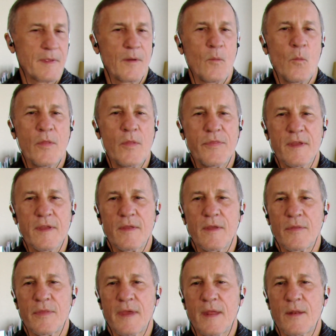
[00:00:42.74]
One
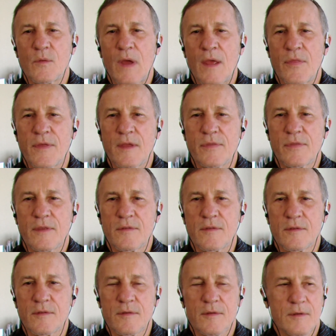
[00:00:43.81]
thing that I think
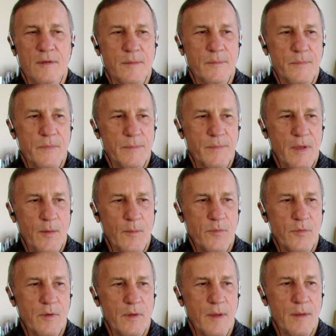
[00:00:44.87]
this is
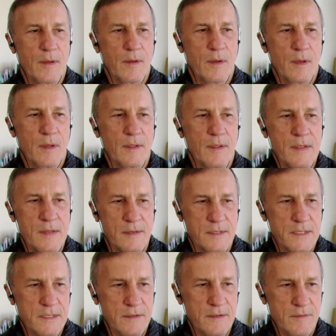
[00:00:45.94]
helpful
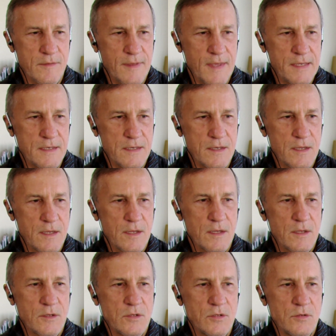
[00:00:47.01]
in is that
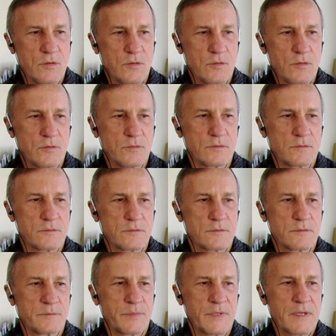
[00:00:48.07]
you
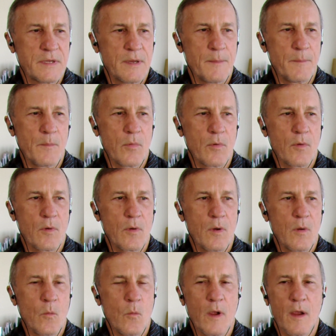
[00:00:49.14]
become more
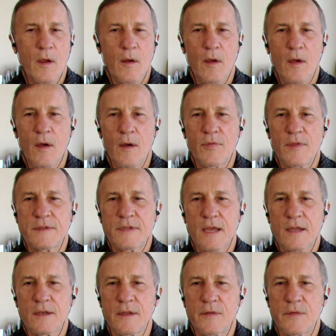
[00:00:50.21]
aware of the
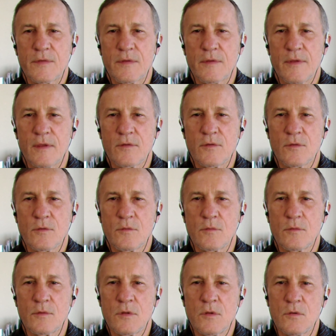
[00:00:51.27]
techniques that
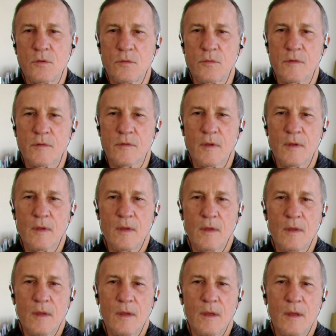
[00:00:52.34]
you use
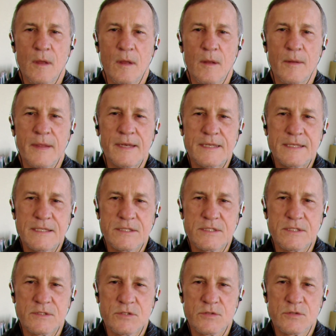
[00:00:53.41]
in
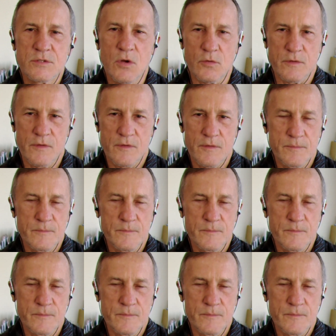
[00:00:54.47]
addition to notes.